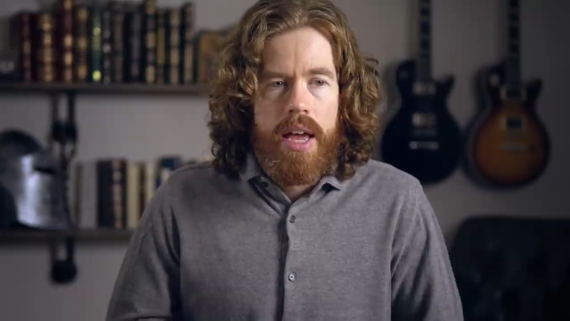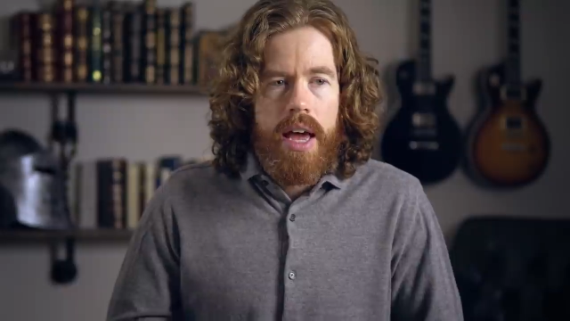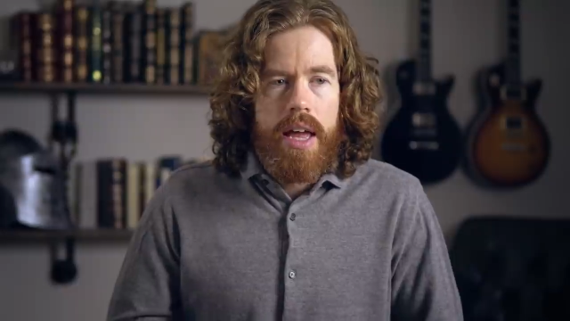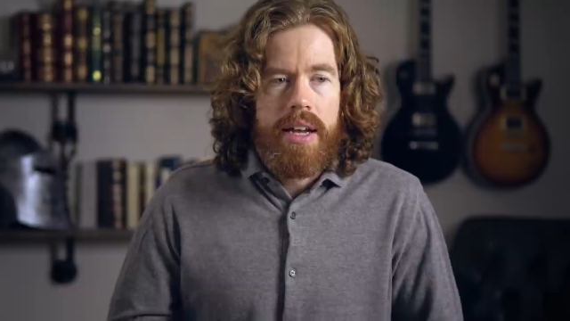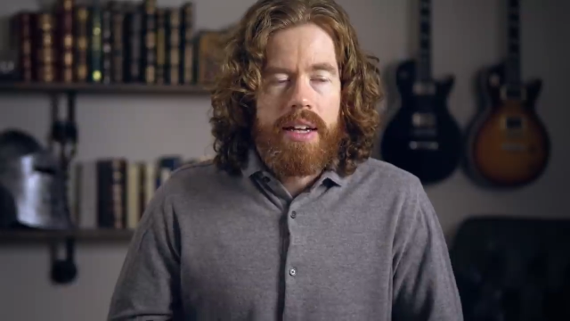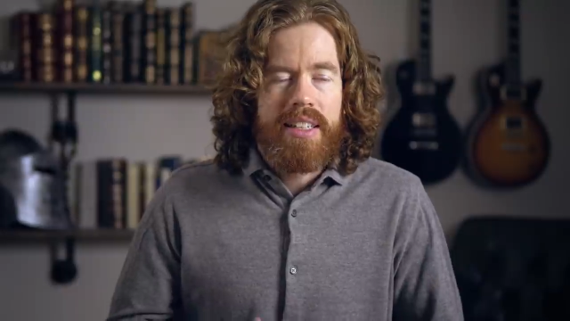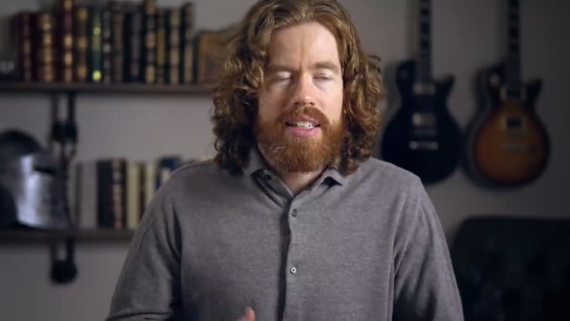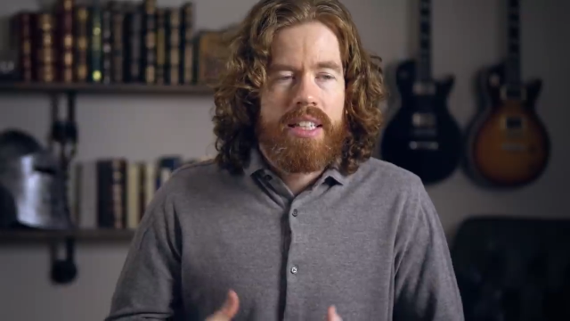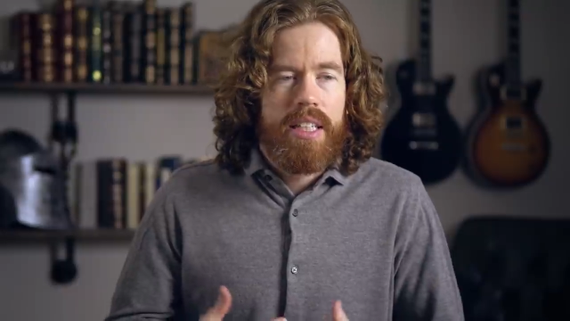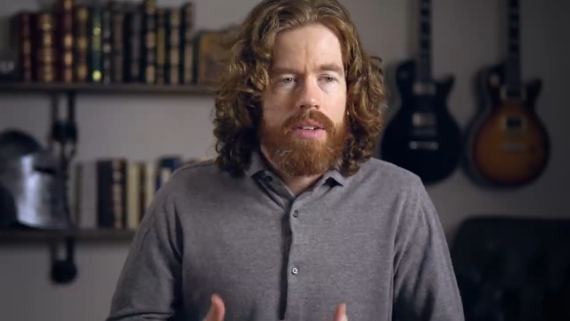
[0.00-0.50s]
and
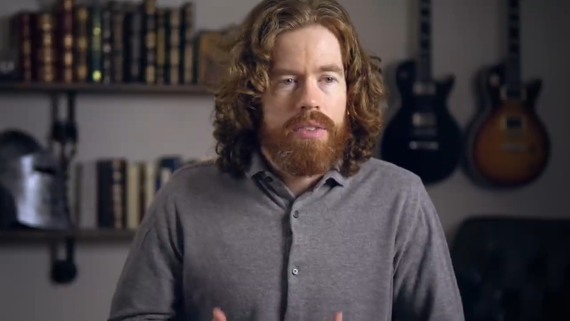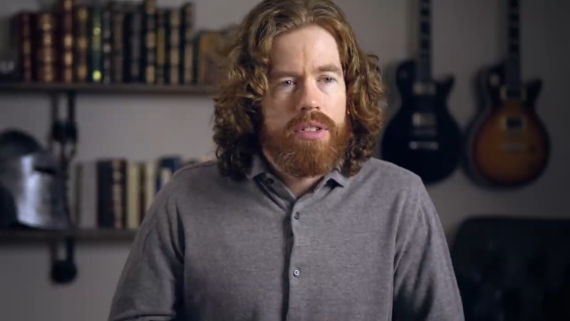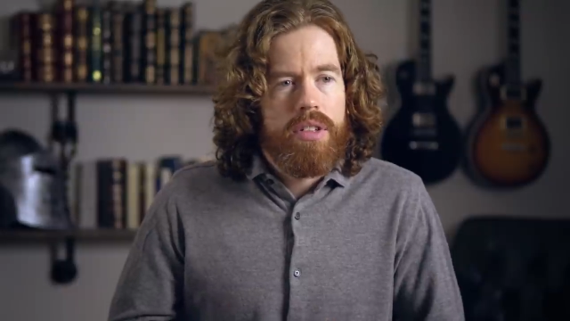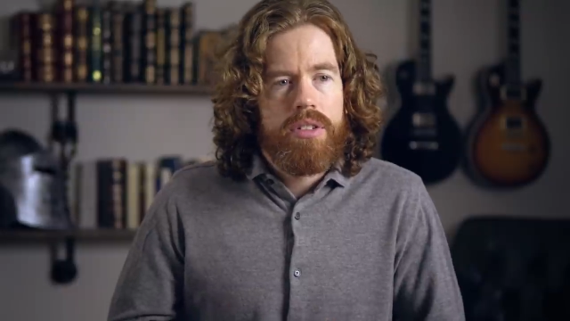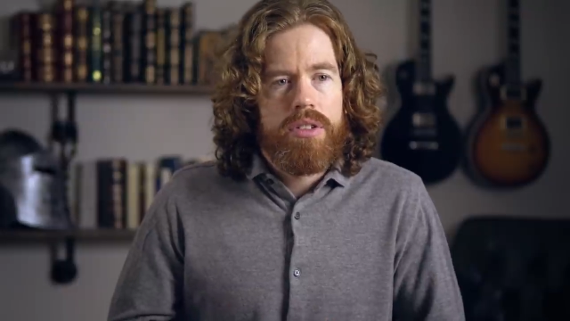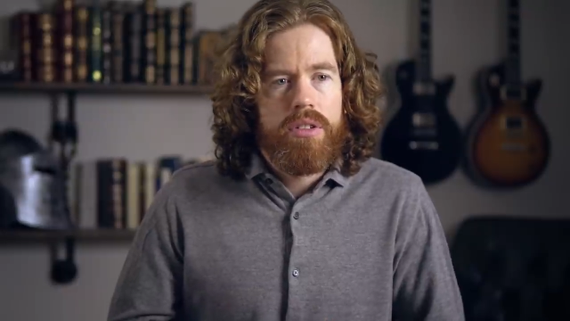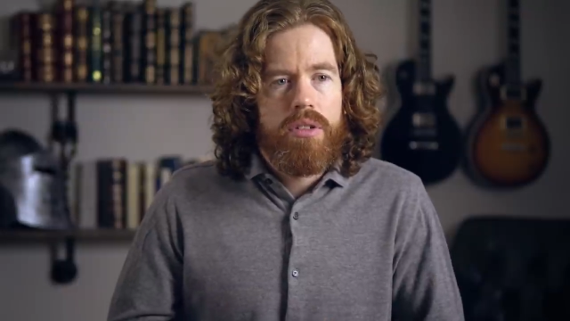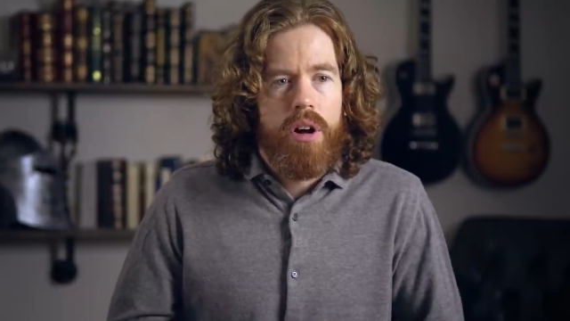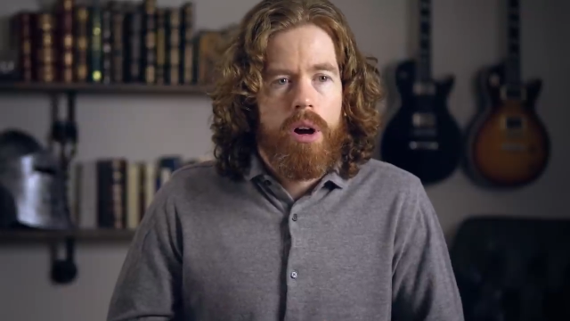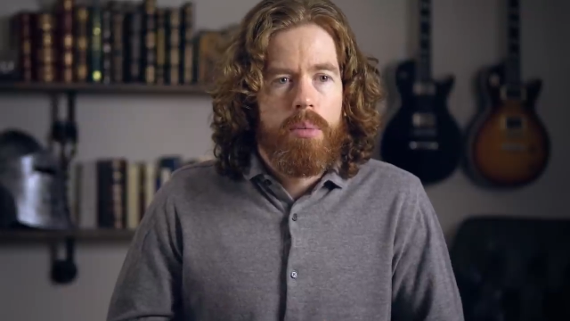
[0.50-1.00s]
it gives
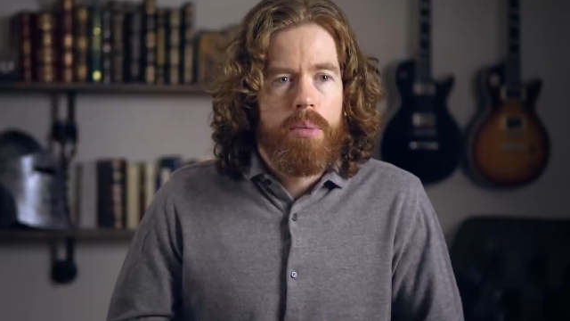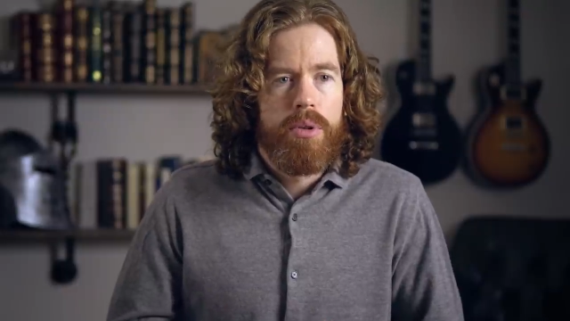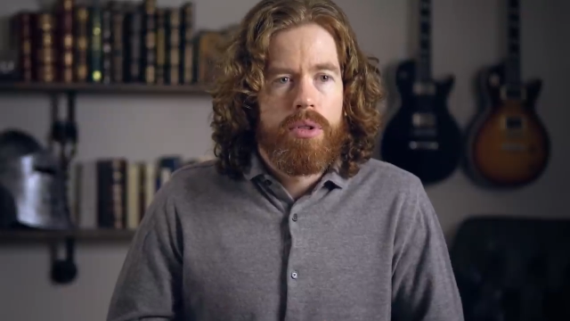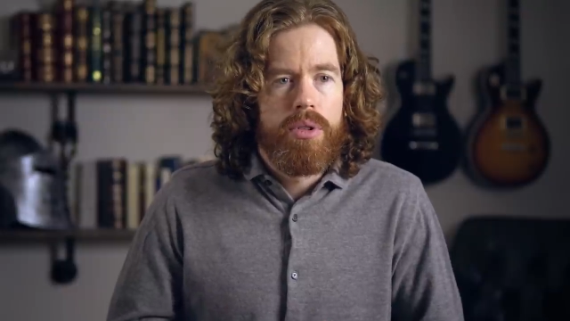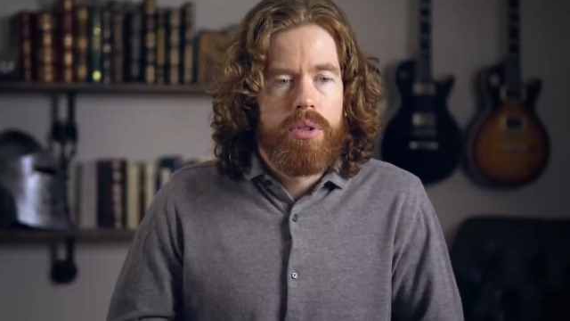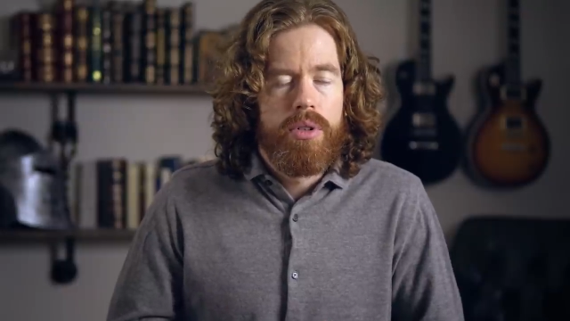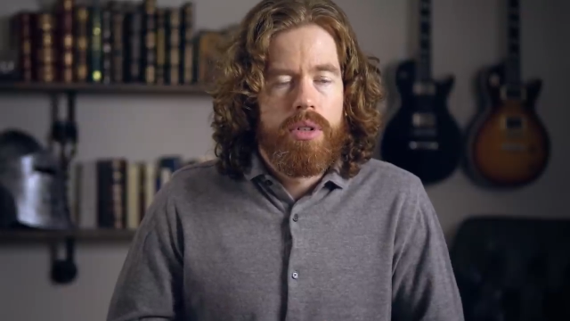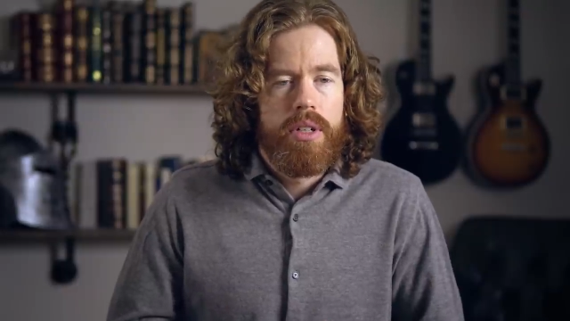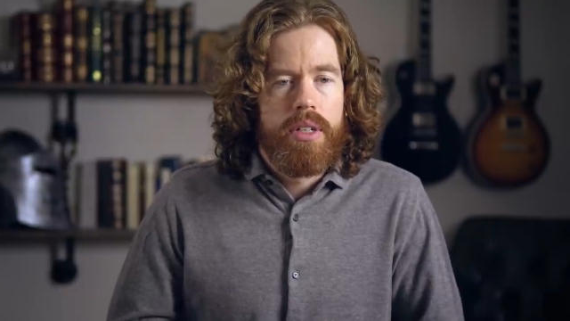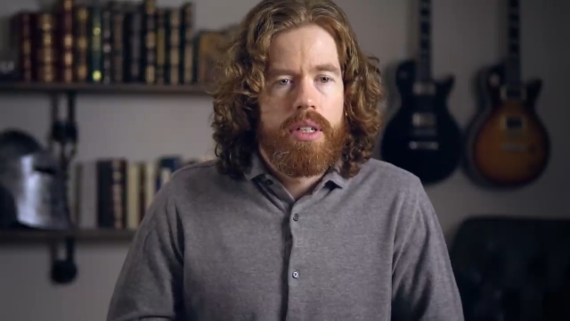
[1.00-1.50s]
us an
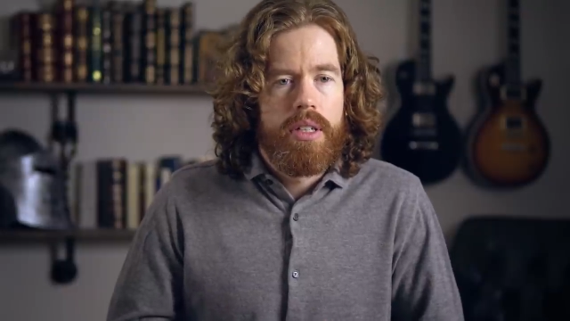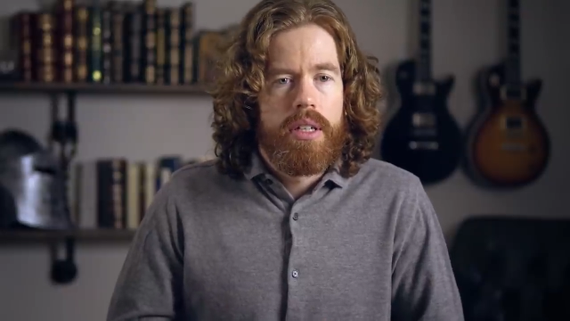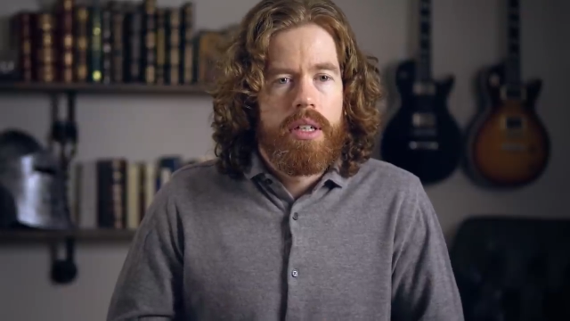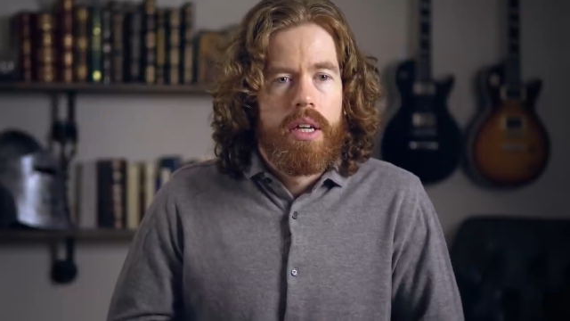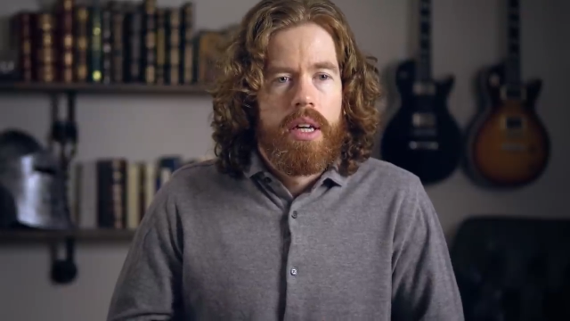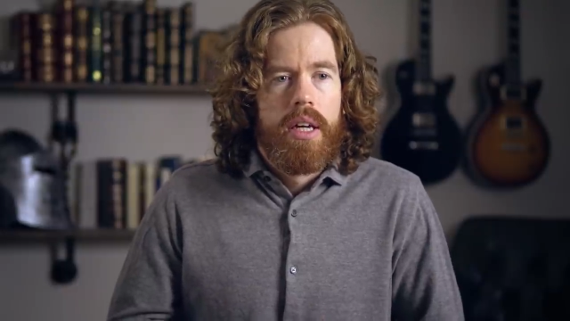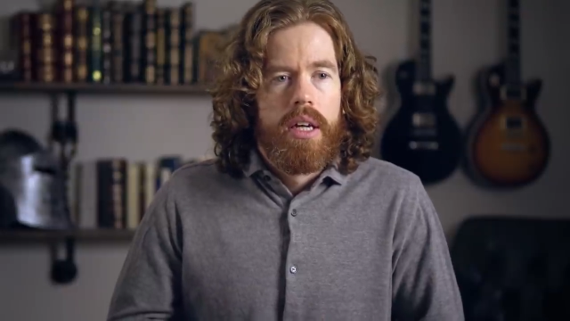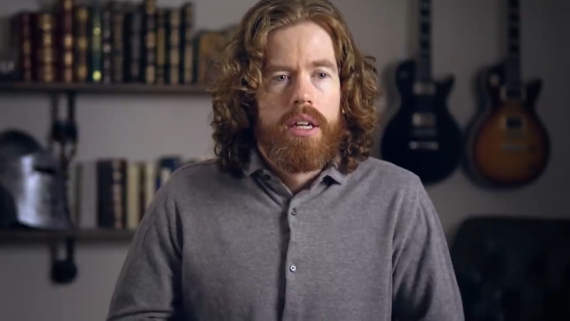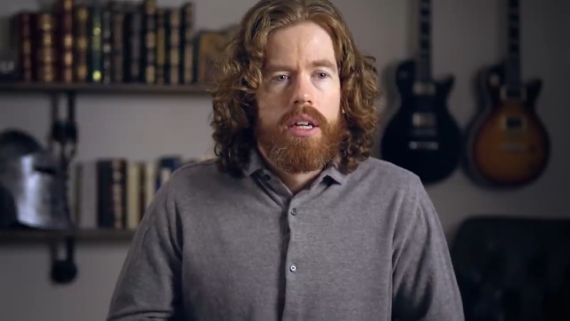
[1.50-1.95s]
opportunity